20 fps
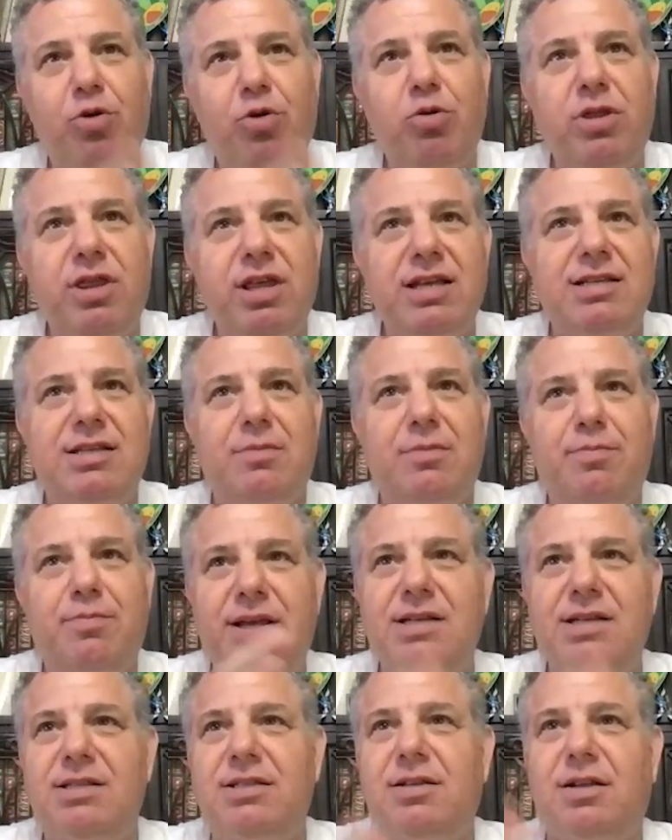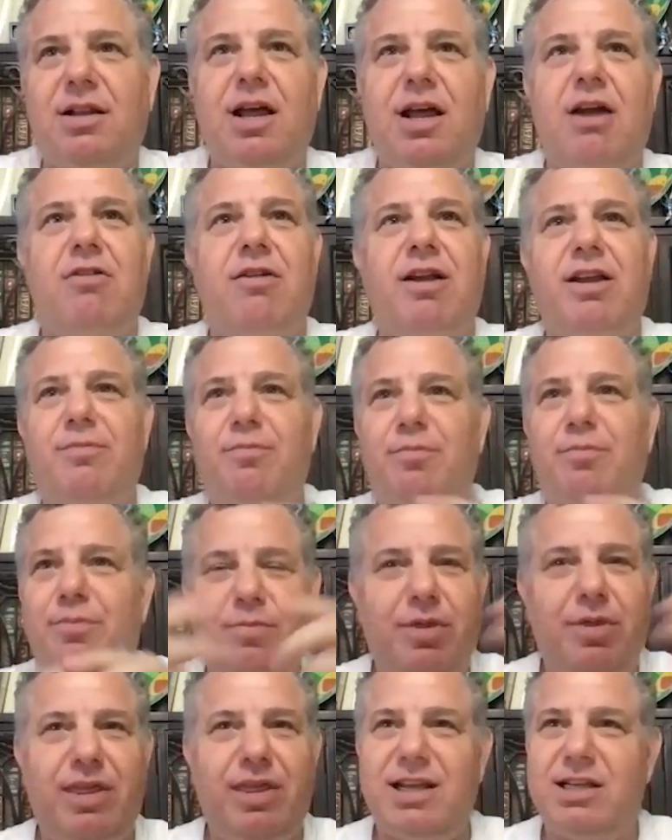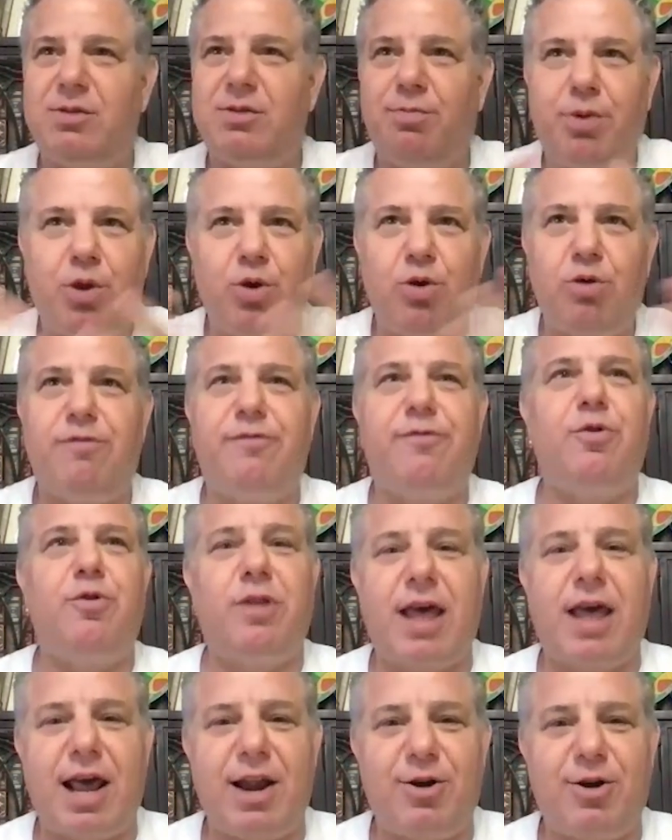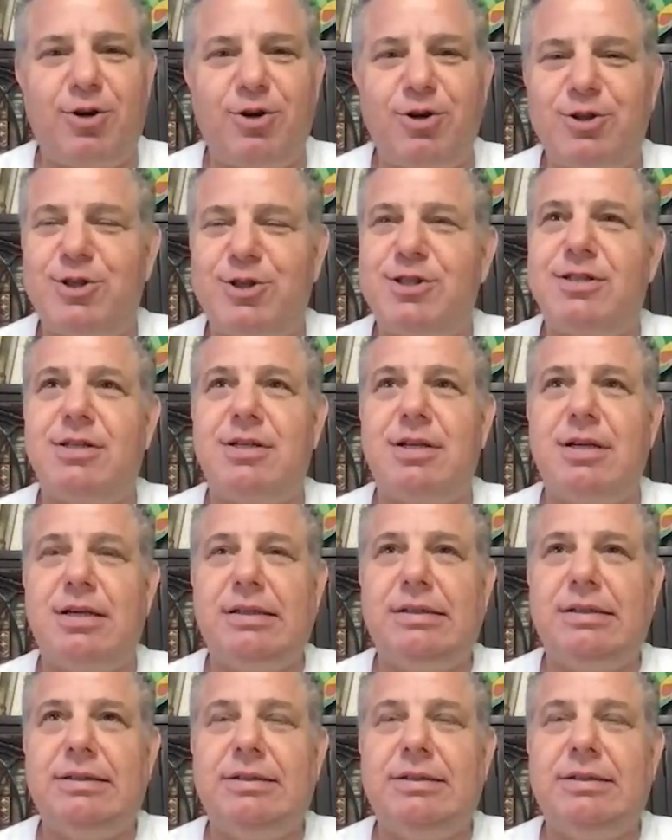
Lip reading: through this epistolary, these beautiful letters,